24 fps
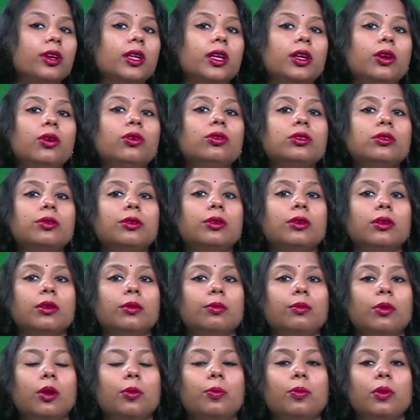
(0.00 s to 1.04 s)
for the youth
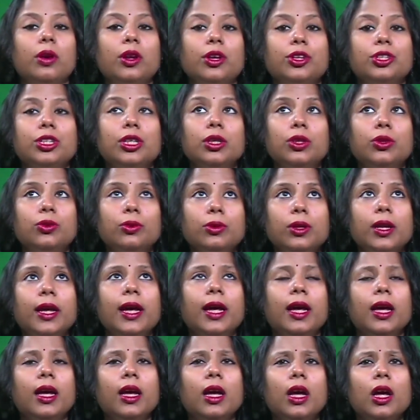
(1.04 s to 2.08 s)
population
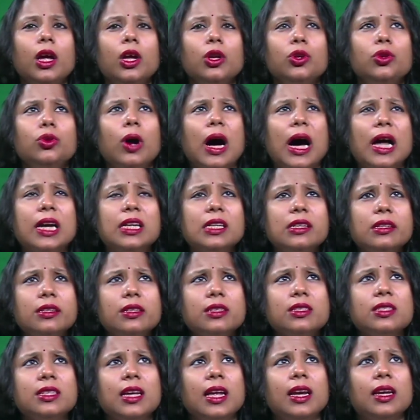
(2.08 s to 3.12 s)
today to
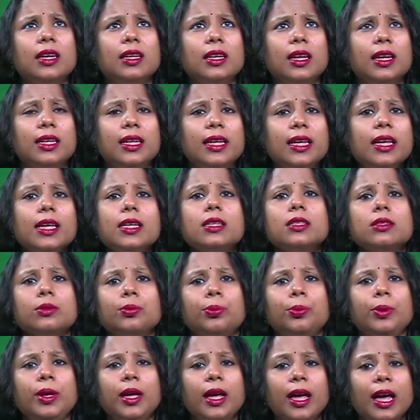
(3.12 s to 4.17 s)
understand that
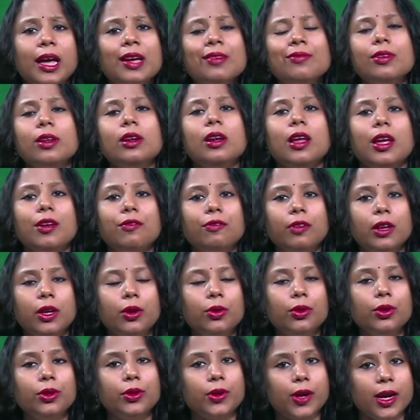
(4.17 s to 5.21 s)
yes, we have a
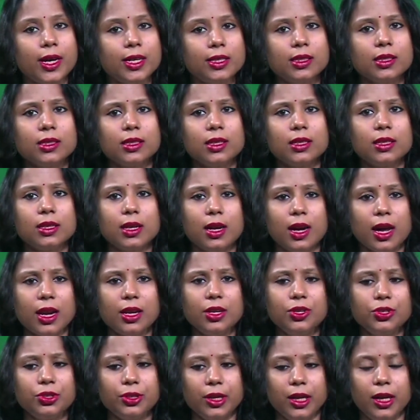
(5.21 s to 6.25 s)
livelihood crisis in the
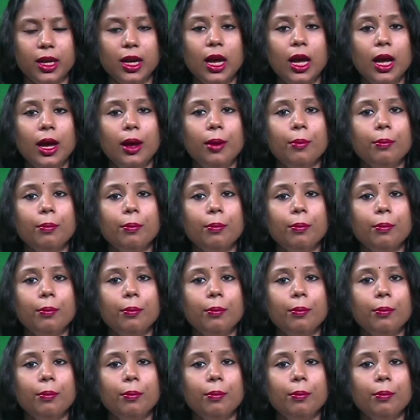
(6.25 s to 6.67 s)
country,